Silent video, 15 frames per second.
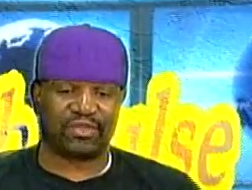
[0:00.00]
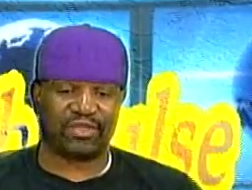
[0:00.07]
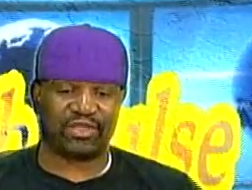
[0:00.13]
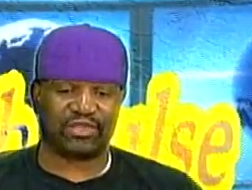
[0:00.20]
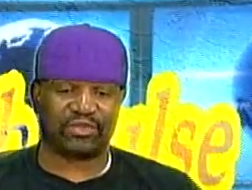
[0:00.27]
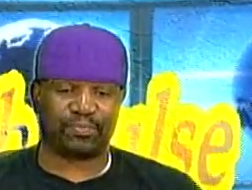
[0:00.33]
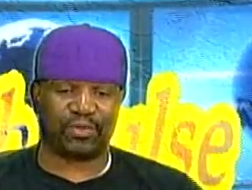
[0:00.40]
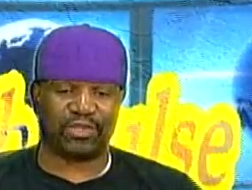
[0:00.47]

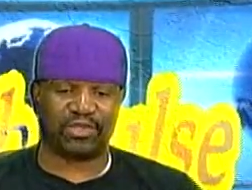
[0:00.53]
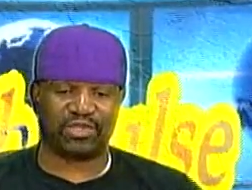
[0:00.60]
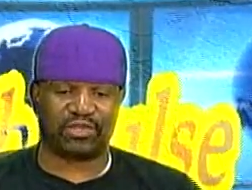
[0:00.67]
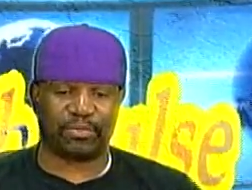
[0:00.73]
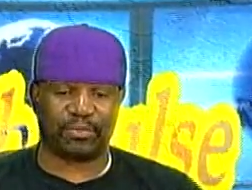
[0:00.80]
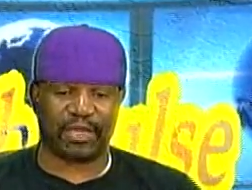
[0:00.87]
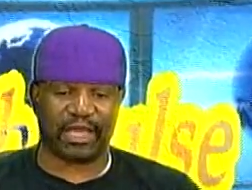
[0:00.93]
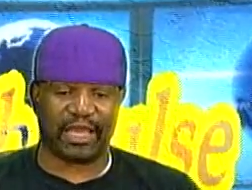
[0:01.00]
this printer
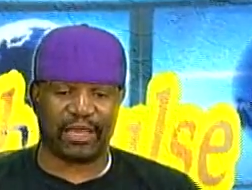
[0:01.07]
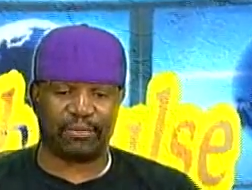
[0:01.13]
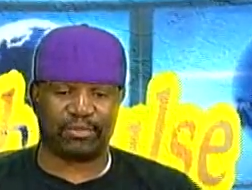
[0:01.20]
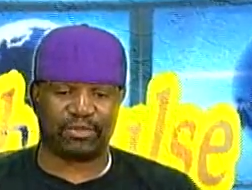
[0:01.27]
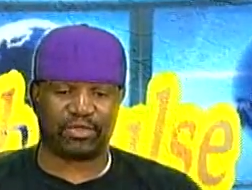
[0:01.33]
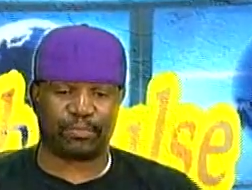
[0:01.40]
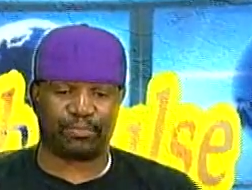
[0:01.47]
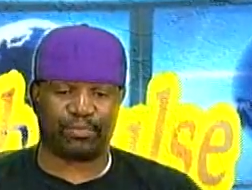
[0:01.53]
to be
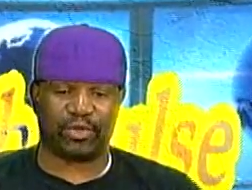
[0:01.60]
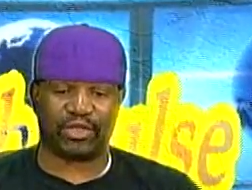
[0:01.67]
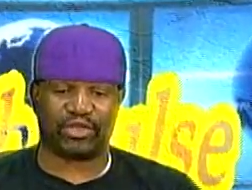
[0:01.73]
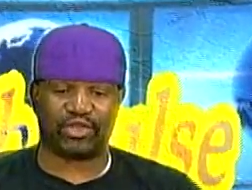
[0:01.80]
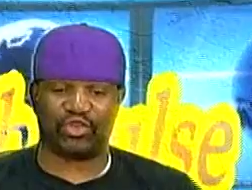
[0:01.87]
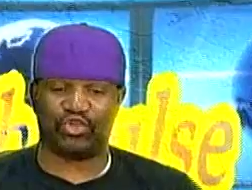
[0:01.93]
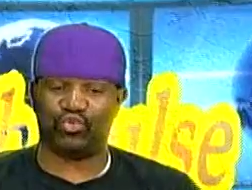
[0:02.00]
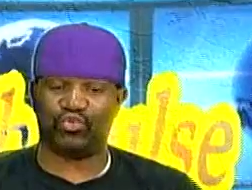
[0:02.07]
able to print
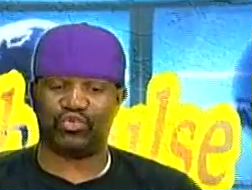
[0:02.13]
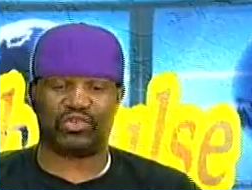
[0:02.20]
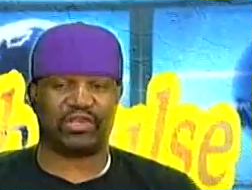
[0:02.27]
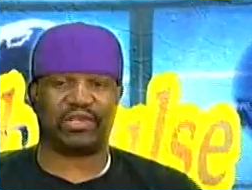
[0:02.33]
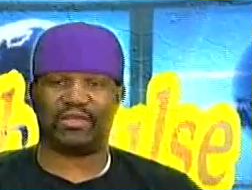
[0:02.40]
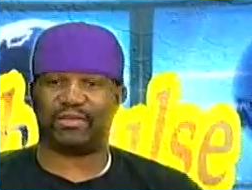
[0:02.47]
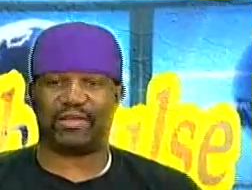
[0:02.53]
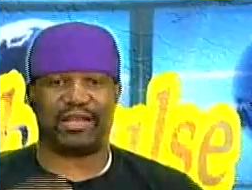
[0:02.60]

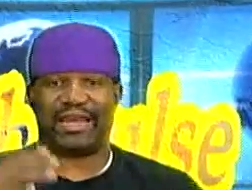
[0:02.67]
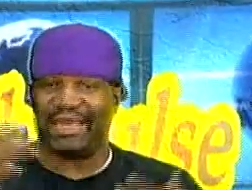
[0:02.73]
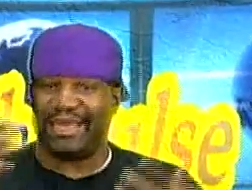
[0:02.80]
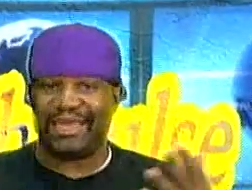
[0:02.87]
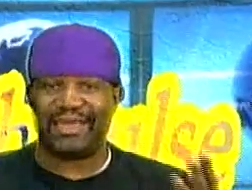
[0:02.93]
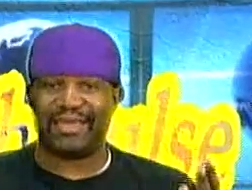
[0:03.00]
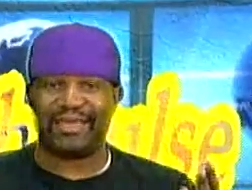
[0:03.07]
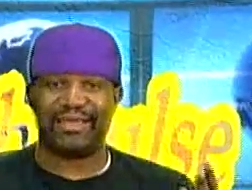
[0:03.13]
using
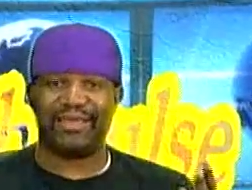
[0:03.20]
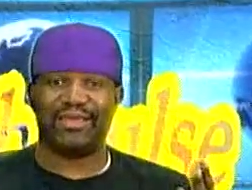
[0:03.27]
clay,